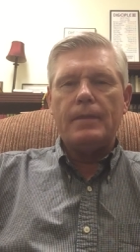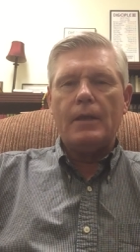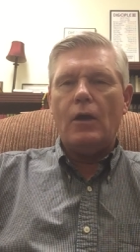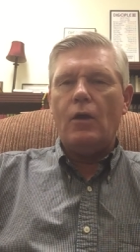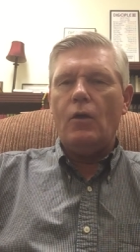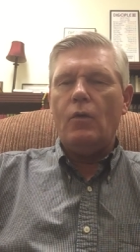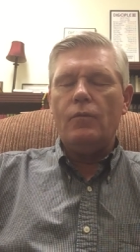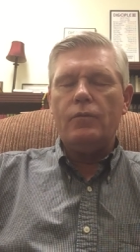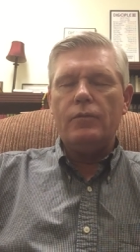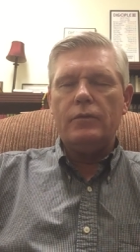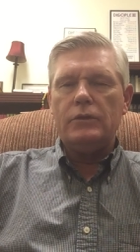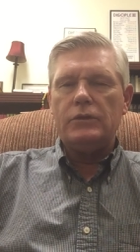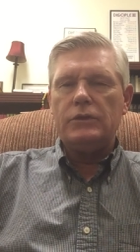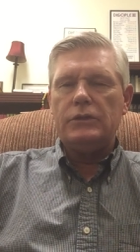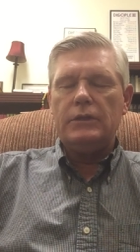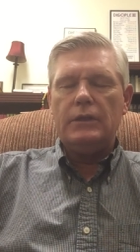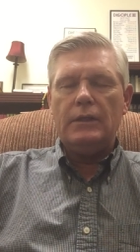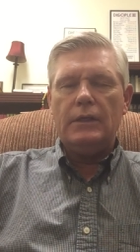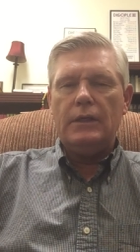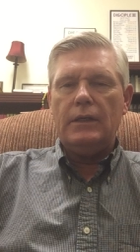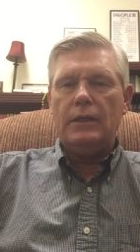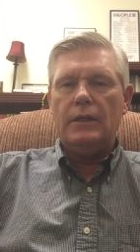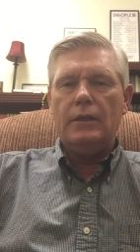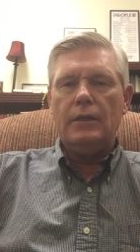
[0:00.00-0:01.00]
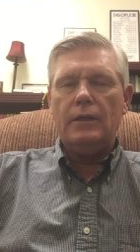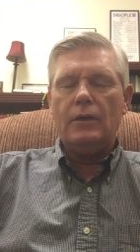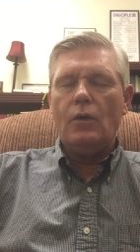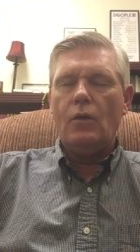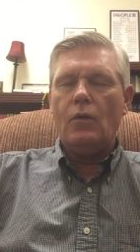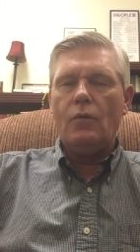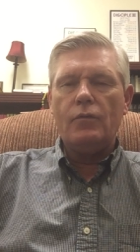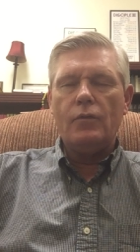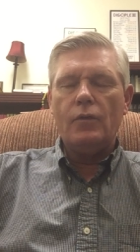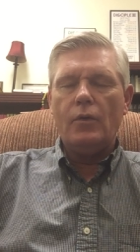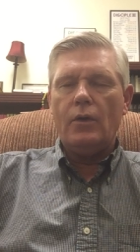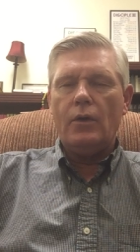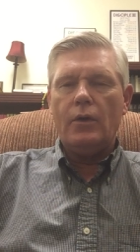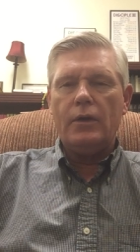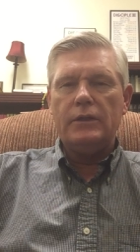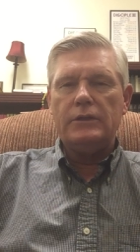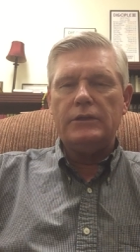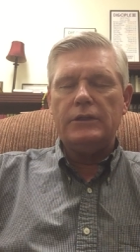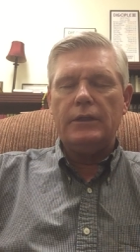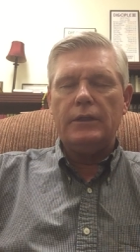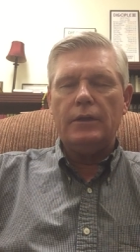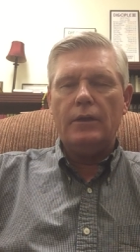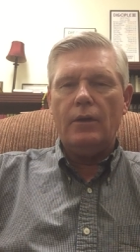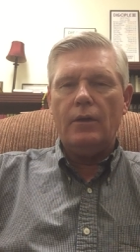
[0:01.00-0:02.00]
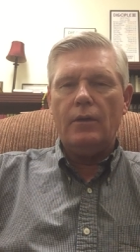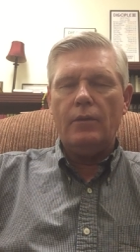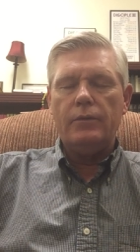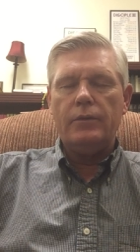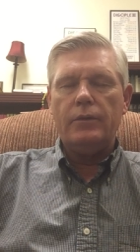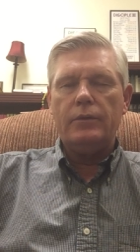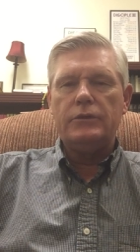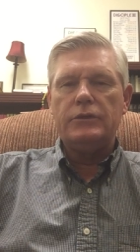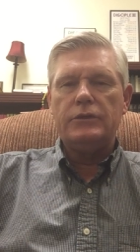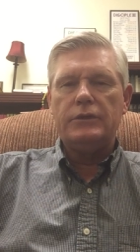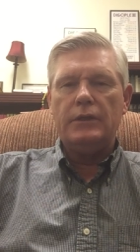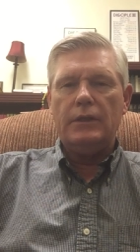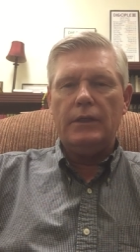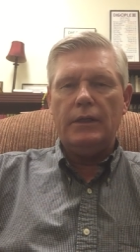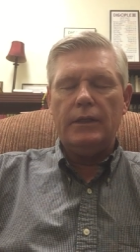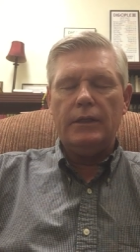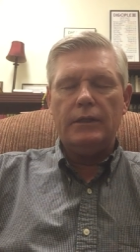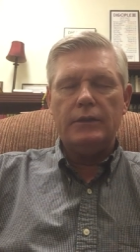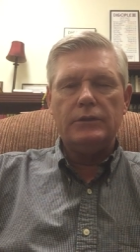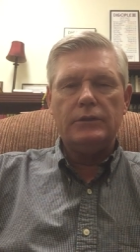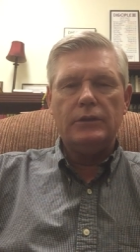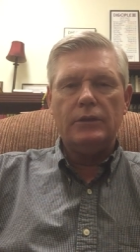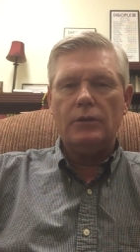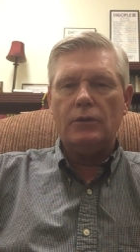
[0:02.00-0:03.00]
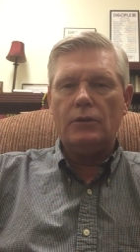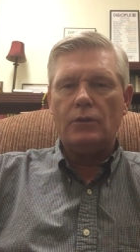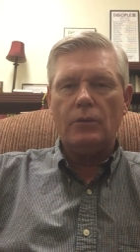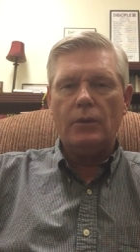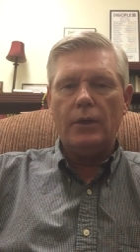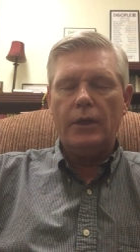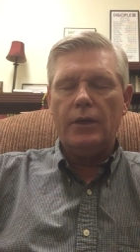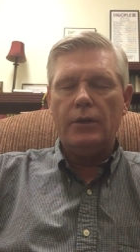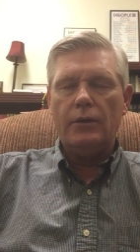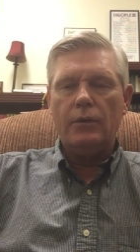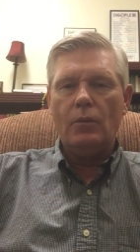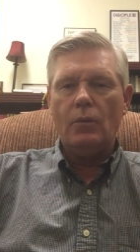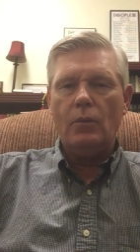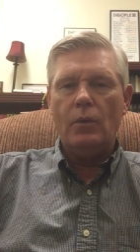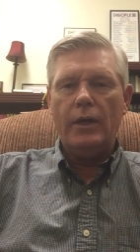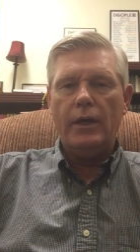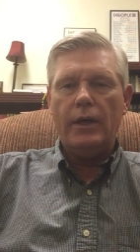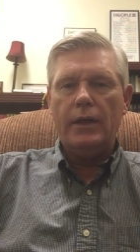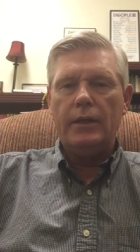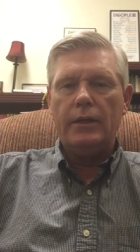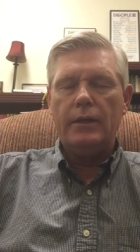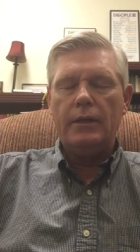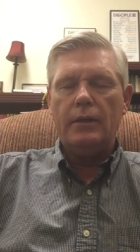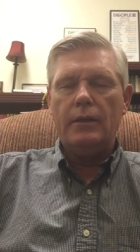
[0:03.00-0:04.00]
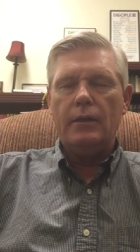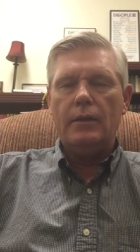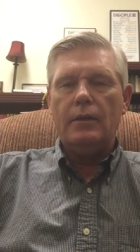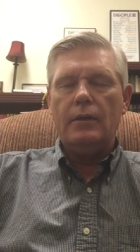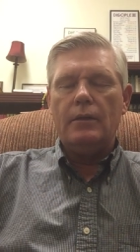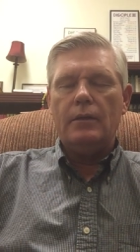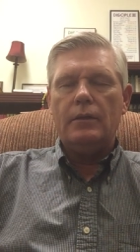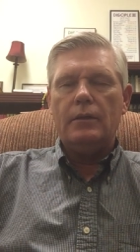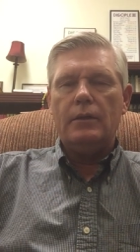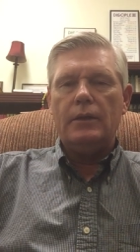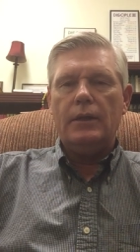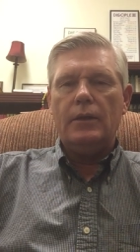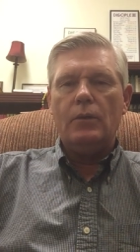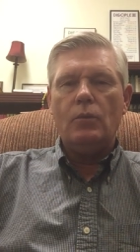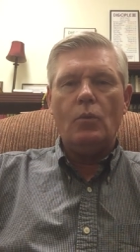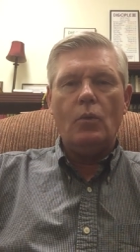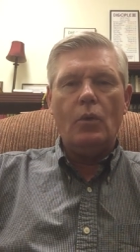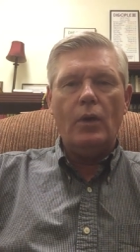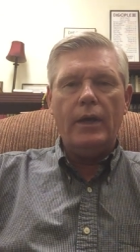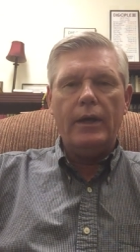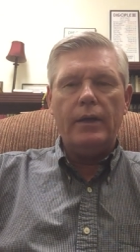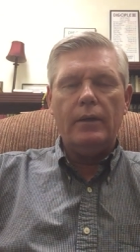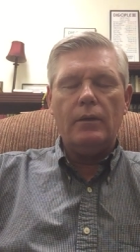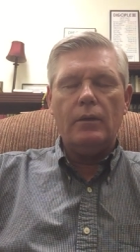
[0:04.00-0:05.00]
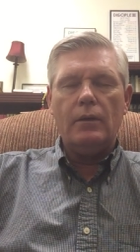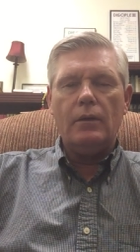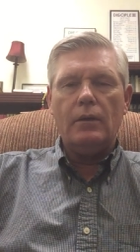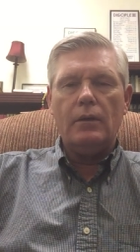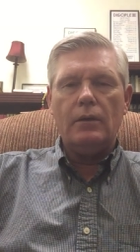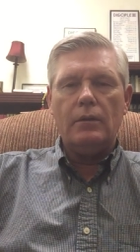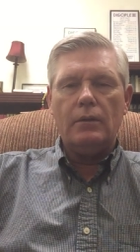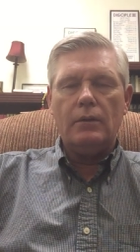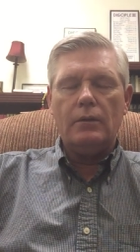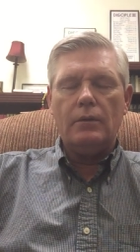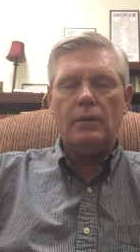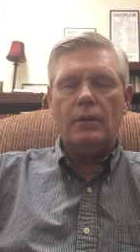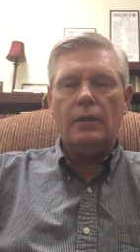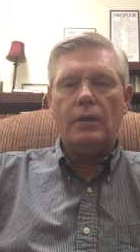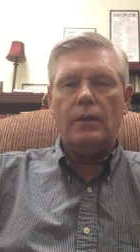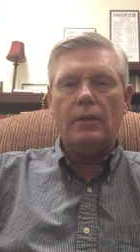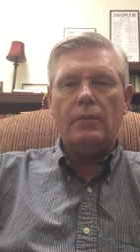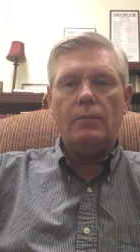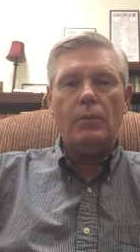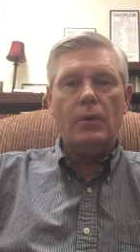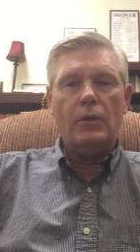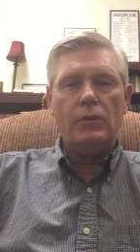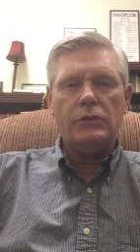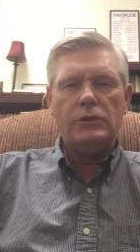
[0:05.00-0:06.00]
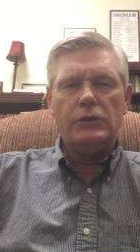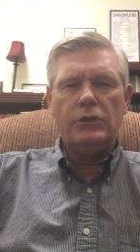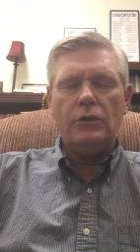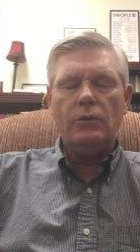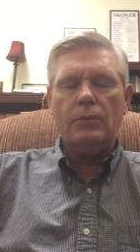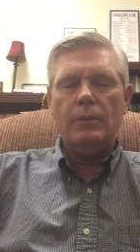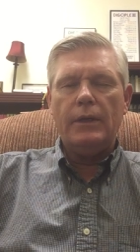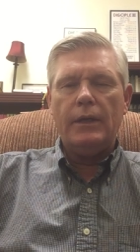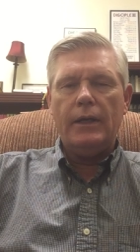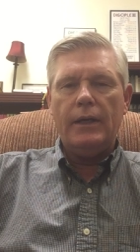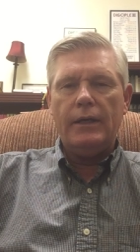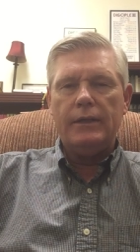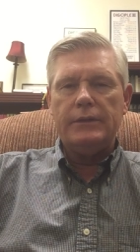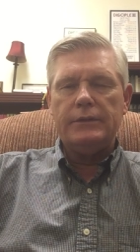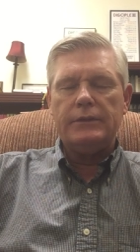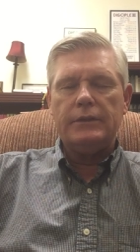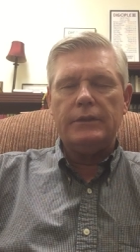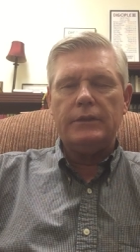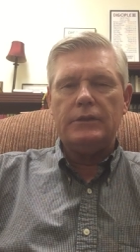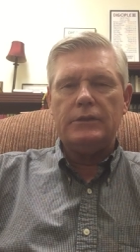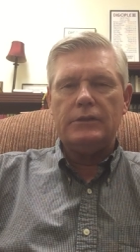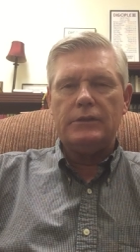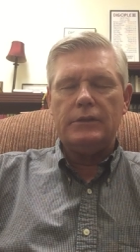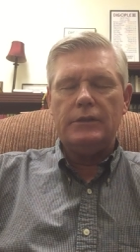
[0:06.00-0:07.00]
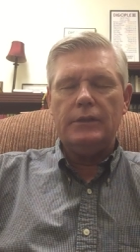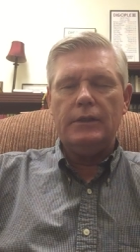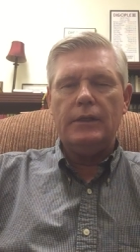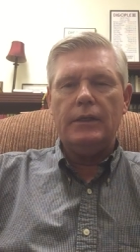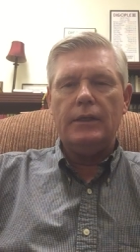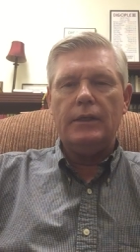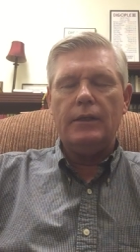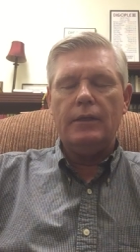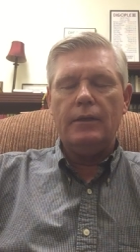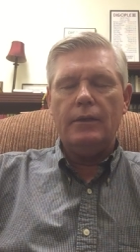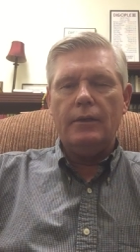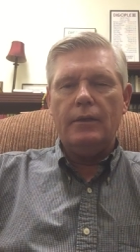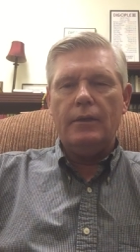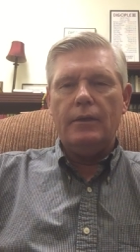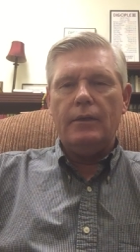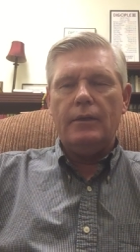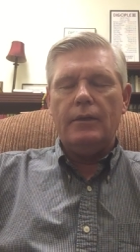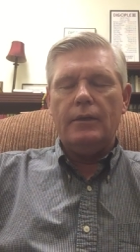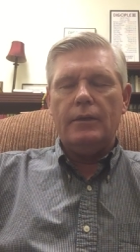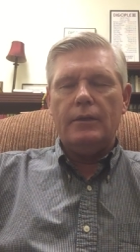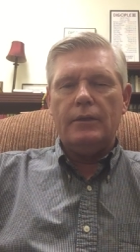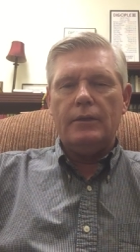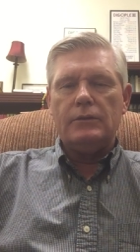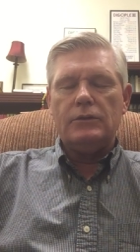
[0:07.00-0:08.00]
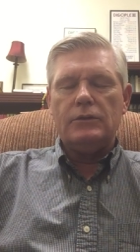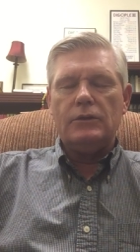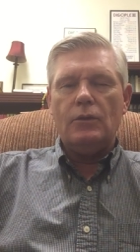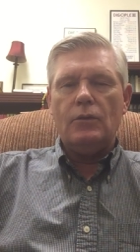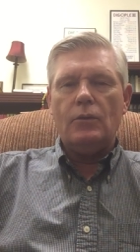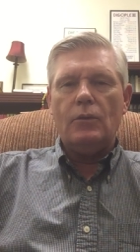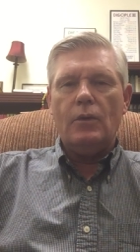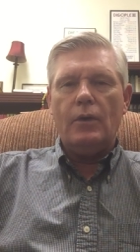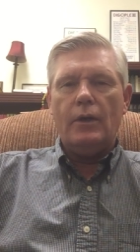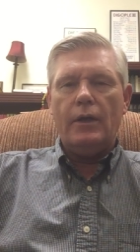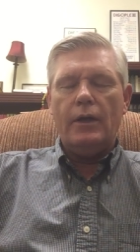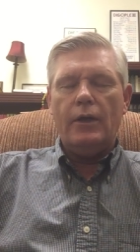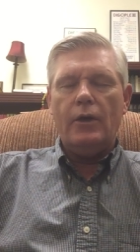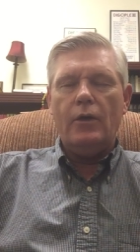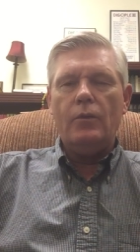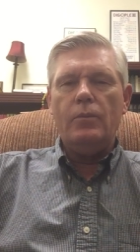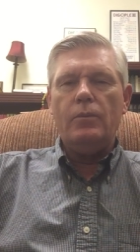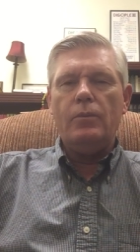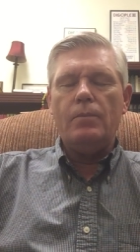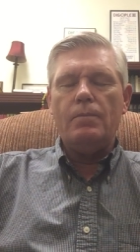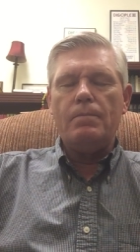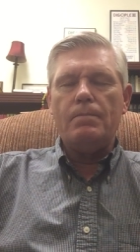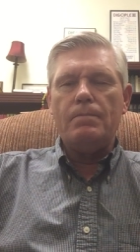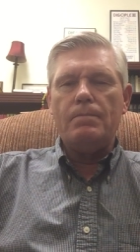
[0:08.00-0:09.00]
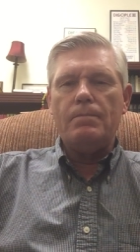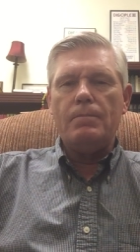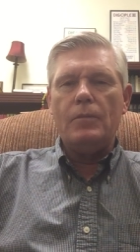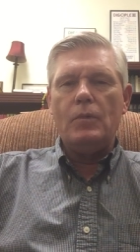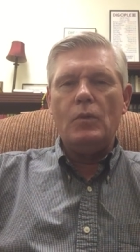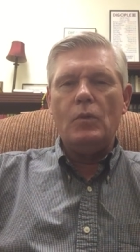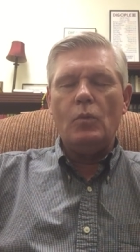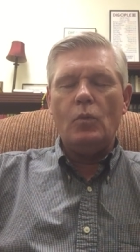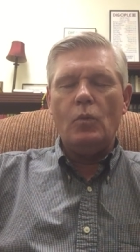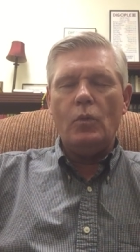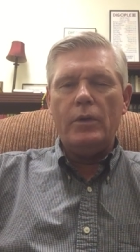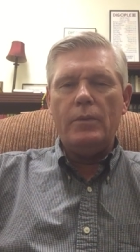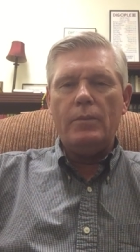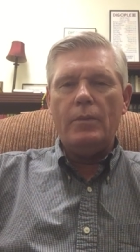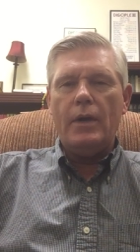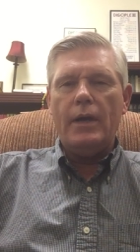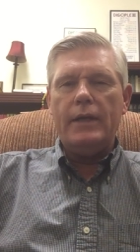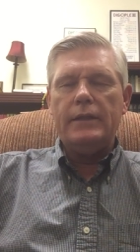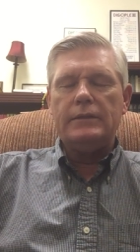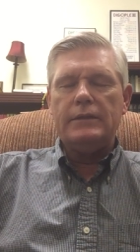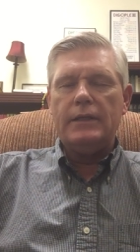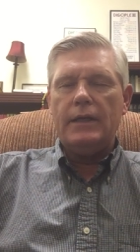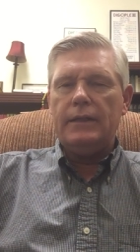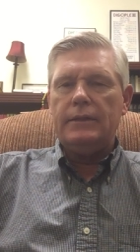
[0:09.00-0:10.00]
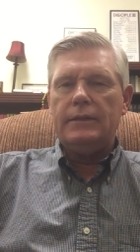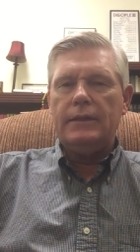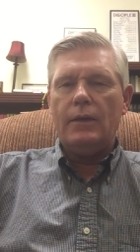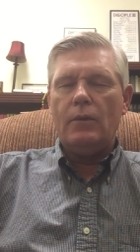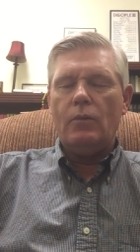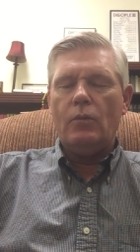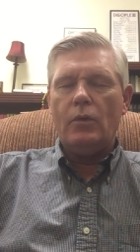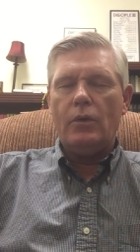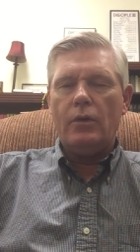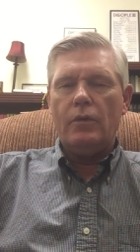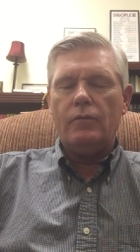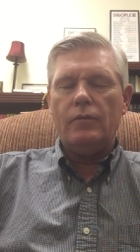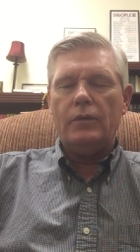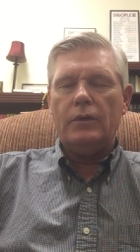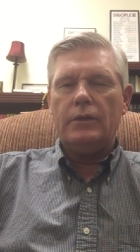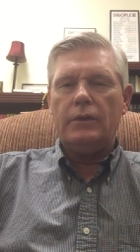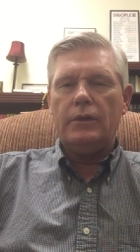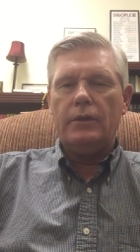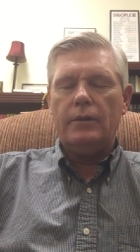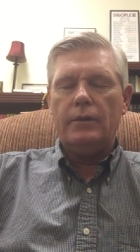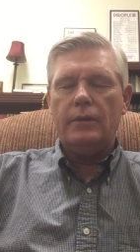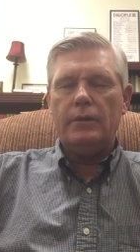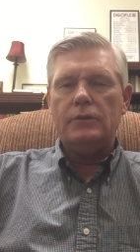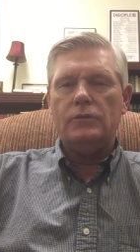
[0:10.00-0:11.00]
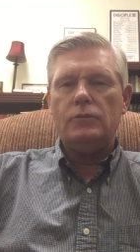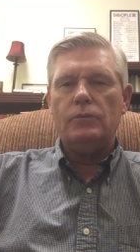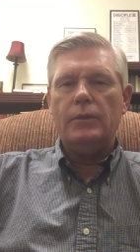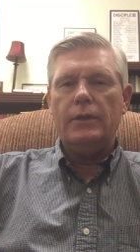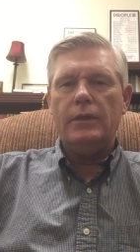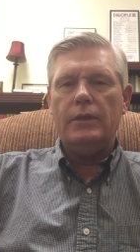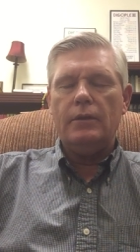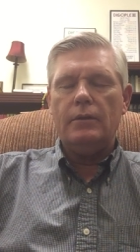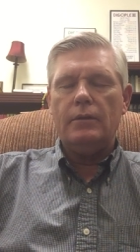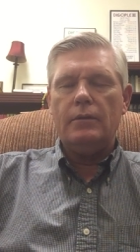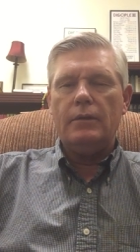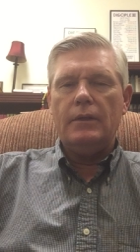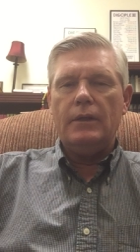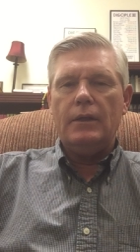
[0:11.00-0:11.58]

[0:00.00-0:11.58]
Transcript: overseeing and overarching all those things in a grander way than what uh, most human eyes could see. So I hope we might take that word of encouragement